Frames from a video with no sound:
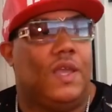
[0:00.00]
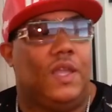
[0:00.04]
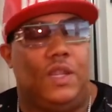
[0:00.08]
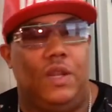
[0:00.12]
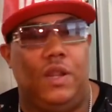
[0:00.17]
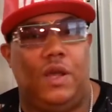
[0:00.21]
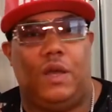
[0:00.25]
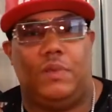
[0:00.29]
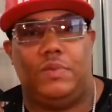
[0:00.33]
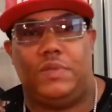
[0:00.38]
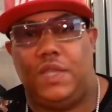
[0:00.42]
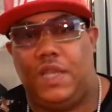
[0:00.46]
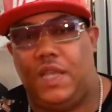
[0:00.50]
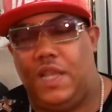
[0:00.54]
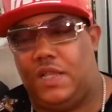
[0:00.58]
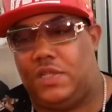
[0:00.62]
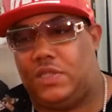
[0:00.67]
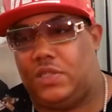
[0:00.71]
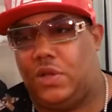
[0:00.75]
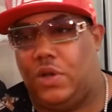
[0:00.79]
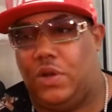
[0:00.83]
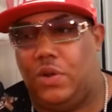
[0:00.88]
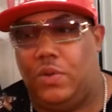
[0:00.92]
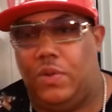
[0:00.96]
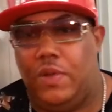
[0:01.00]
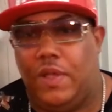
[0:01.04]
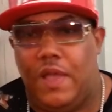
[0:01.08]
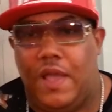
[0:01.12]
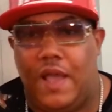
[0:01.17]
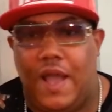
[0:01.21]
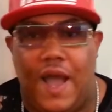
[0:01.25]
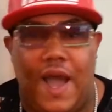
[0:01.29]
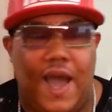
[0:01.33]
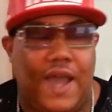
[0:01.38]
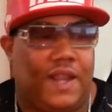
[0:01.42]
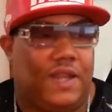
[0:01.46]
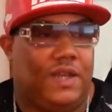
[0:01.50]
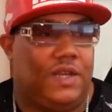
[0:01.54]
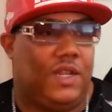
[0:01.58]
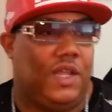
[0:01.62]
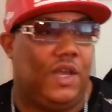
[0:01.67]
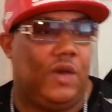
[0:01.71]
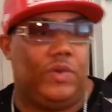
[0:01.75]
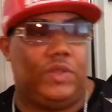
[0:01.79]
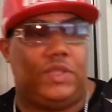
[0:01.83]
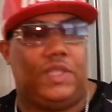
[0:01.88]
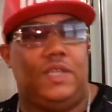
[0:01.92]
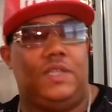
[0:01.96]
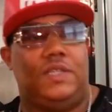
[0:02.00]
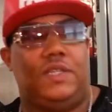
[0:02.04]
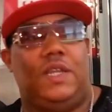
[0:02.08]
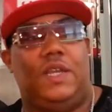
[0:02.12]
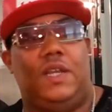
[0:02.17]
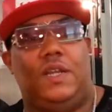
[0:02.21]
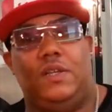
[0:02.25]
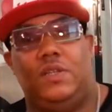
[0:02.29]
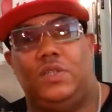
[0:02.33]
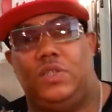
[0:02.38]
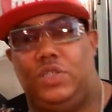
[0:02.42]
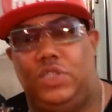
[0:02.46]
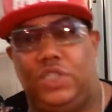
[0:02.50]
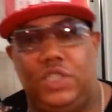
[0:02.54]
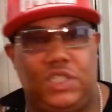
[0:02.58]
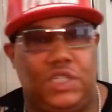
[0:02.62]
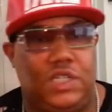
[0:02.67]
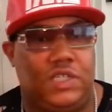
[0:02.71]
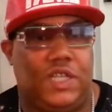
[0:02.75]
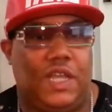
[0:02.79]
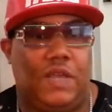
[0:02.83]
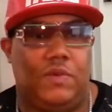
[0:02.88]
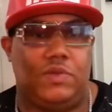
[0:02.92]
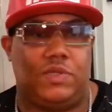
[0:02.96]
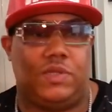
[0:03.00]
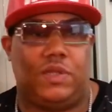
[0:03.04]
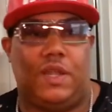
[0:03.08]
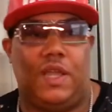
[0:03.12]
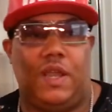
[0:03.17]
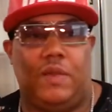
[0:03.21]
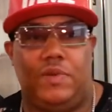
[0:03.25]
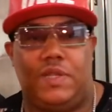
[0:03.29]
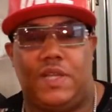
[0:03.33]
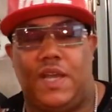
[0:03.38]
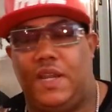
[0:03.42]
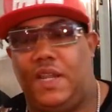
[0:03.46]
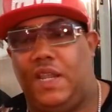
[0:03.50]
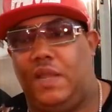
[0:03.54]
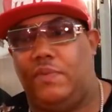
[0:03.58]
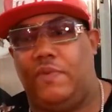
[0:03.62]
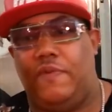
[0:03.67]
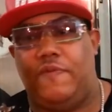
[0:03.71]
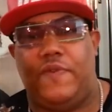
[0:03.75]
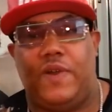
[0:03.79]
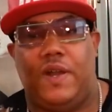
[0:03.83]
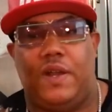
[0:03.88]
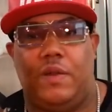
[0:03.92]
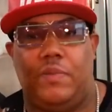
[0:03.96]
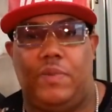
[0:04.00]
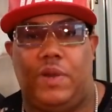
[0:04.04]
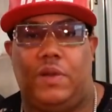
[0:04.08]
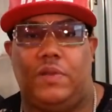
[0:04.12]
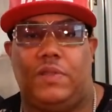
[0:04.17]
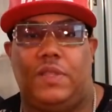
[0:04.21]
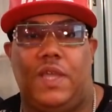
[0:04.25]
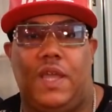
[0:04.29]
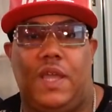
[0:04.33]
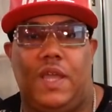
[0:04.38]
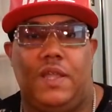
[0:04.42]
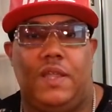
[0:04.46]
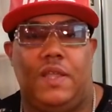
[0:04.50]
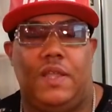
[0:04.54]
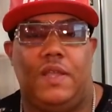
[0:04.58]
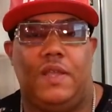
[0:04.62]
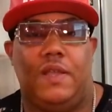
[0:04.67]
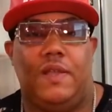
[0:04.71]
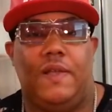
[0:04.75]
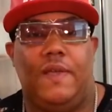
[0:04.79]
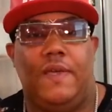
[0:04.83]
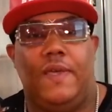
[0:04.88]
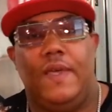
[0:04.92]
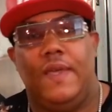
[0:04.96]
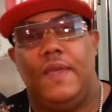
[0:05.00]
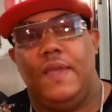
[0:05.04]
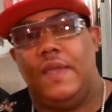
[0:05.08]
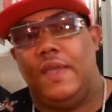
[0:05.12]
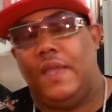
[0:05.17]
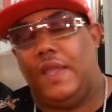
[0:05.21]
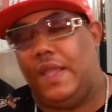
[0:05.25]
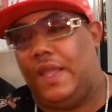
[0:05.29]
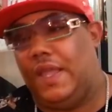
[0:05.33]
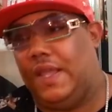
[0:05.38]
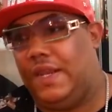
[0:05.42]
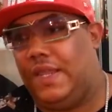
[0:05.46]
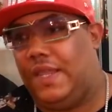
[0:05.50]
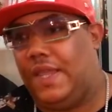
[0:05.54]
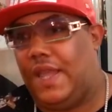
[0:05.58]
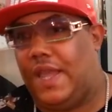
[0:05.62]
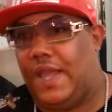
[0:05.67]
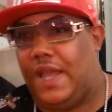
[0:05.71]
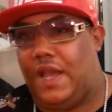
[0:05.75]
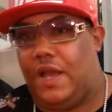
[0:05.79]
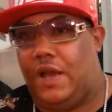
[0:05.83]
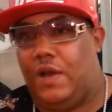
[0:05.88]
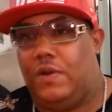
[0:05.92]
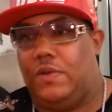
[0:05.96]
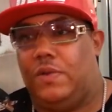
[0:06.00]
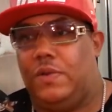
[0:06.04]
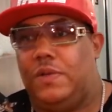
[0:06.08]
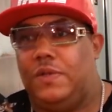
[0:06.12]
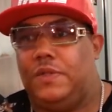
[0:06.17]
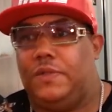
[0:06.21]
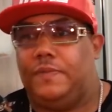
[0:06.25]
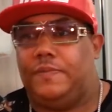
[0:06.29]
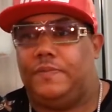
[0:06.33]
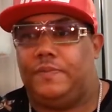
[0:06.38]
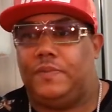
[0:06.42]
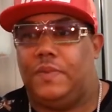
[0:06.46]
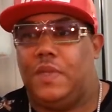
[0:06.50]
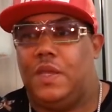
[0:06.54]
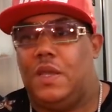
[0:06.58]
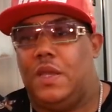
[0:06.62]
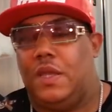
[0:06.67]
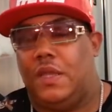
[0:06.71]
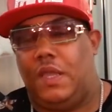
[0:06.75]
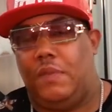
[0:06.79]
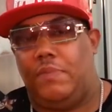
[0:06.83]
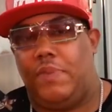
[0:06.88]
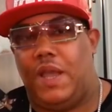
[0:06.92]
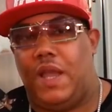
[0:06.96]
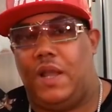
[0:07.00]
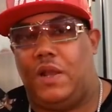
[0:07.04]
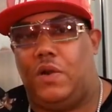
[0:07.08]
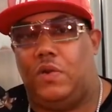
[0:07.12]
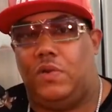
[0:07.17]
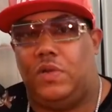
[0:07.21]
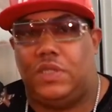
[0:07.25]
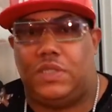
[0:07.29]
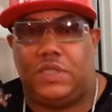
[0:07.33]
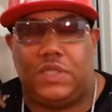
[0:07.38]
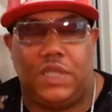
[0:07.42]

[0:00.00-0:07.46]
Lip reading: You know what I'm saying? So, I didn't deal with these niggas just because they were celebrities. I didn't give a fuck about that. Anyhow, get back on the